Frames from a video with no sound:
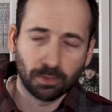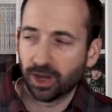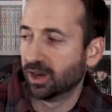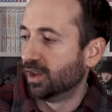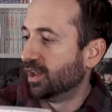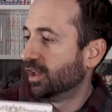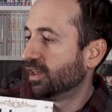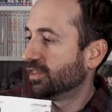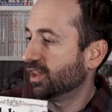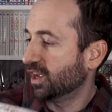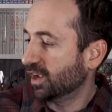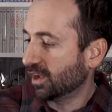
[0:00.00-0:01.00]
But
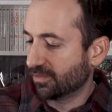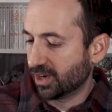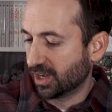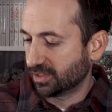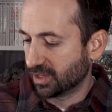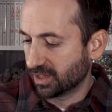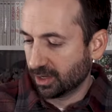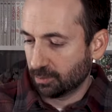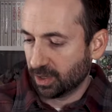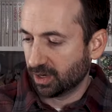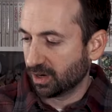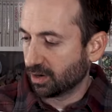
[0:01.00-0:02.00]
they have not done that.
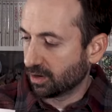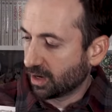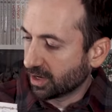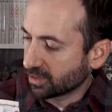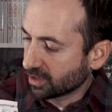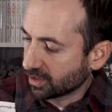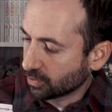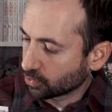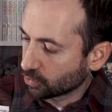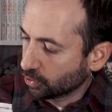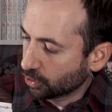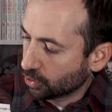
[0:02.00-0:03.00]
But I thought that was
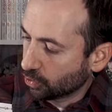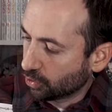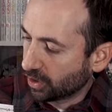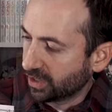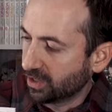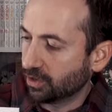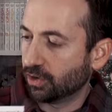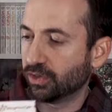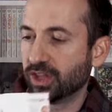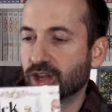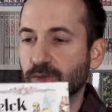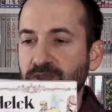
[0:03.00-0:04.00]
really cool. I didn't know
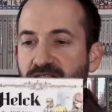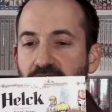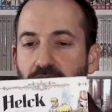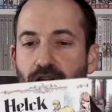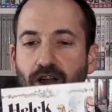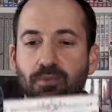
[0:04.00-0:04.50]
they would come together.